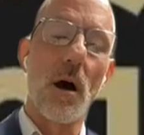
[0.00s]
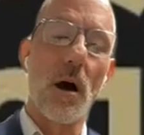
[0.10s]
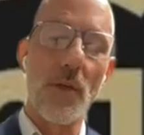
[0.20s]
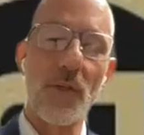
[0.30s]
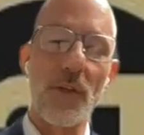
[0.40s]

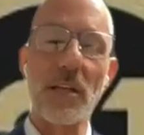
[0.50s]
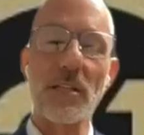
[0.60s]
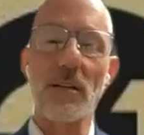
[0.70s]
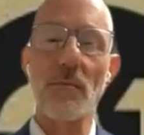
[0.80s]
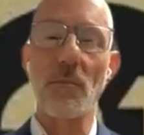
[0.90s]
are the
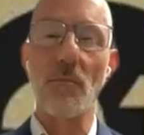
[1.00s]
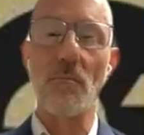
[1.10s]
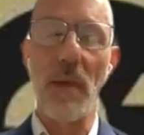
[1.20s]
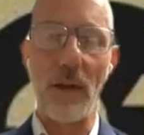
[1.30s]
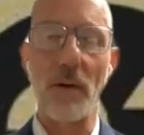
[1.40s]
things that
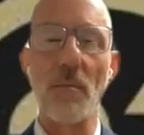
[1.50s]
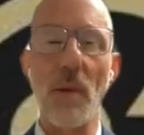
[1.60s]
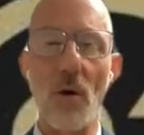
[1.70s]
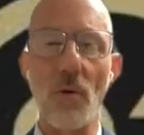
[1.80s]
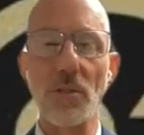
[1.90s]
matter
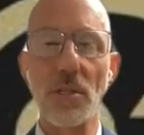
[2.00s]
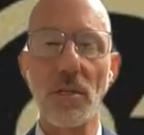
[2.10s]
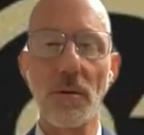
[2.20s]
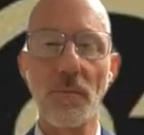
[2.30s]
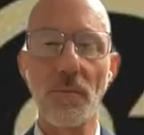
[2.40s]
most.